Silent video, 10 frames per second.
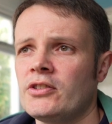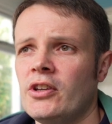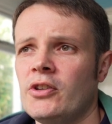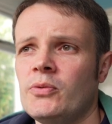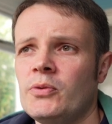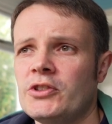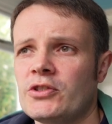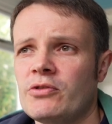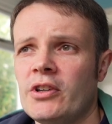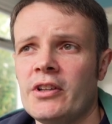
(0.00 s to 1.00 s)
So we just
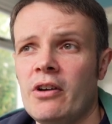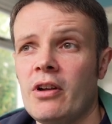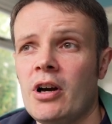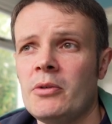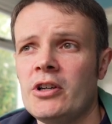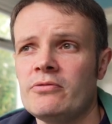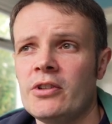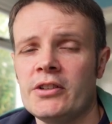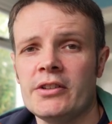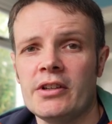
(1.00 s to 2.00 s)
run Ollama,
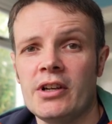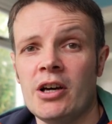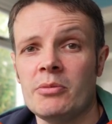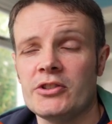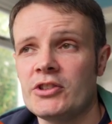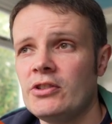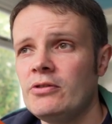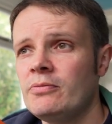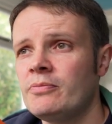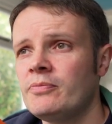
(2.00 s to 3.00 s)
run Llama 2.
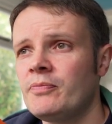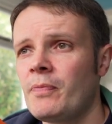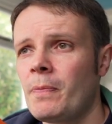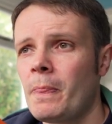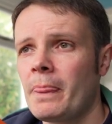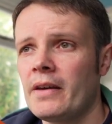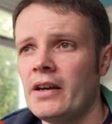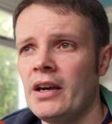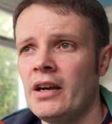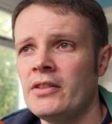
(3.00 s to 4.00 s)

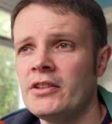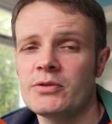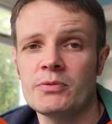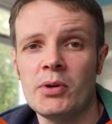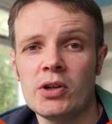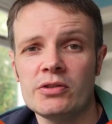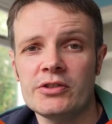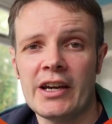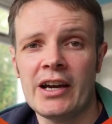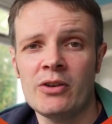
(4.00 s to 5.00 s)
And this will pull
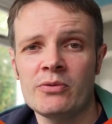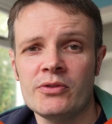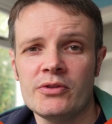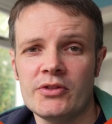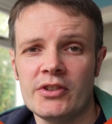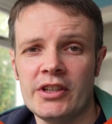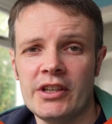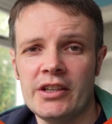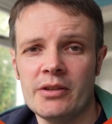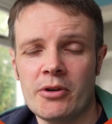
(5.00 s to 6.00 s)
down
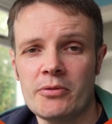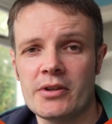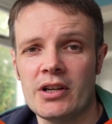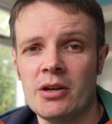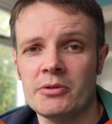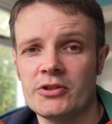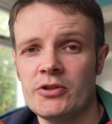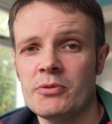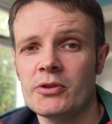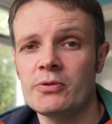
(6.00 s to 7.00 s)
the appropriate Llama 2
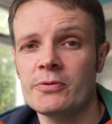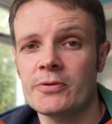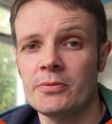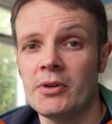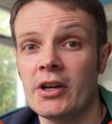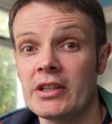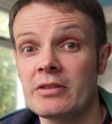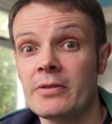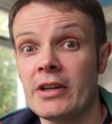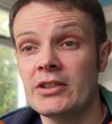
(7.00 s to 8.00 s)
model from Hugging
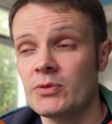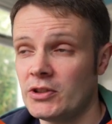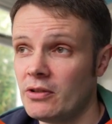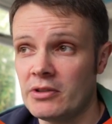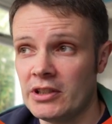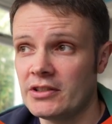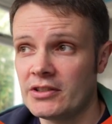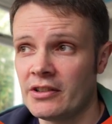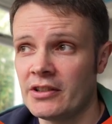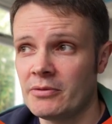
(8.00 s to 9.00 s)
Face. We don't need to
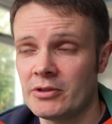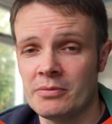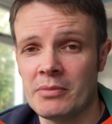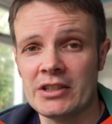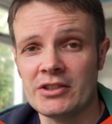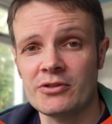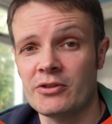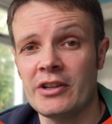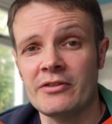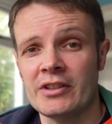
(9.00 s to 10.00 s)
sign up to Meta
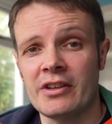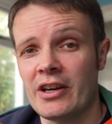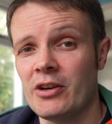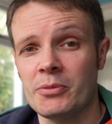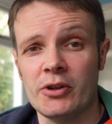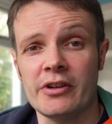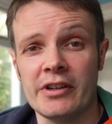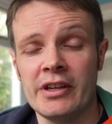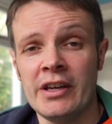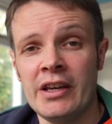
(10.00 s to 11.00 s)
or anything like or put our
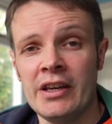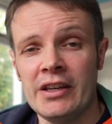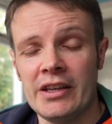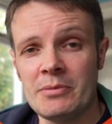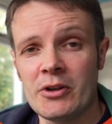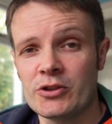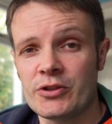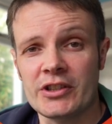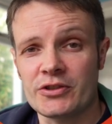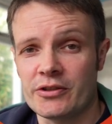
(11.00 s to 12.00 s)
email
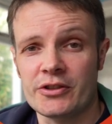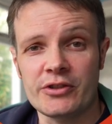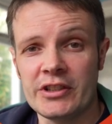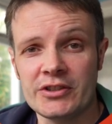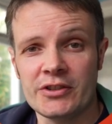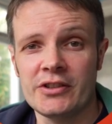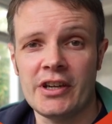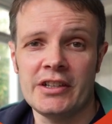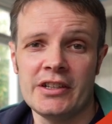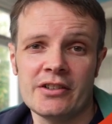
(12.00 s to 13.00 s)
address or agree to
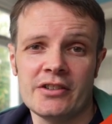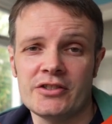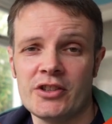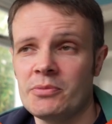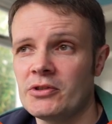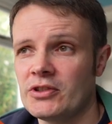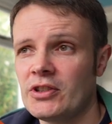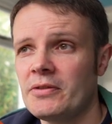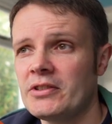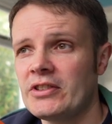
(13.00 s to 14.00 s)
any kind of terms of
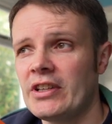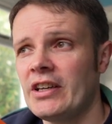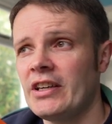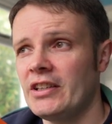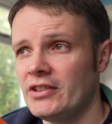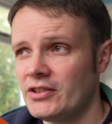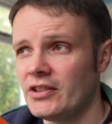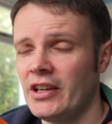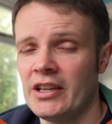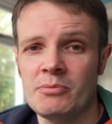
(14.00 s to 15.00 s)
service there. It's
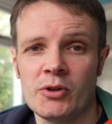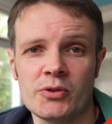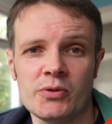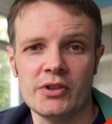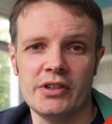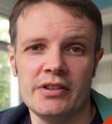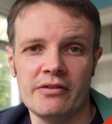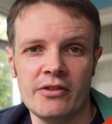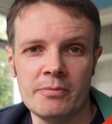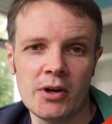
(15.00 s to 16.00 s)
a model that
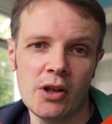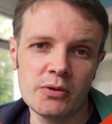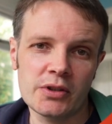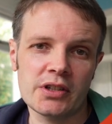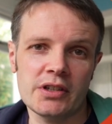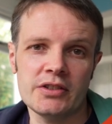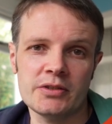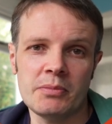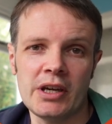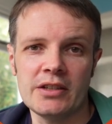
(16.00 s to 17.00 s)
the bloke has
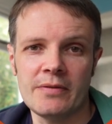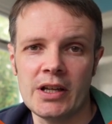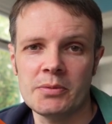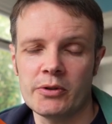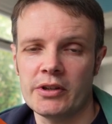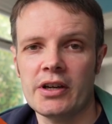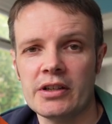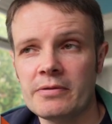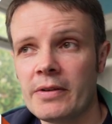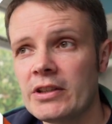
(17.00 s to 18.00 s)
made available on
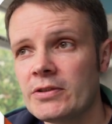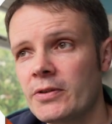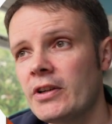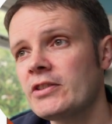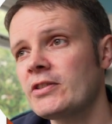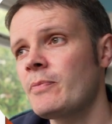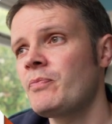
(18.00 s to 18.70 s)
Hugging Face for us.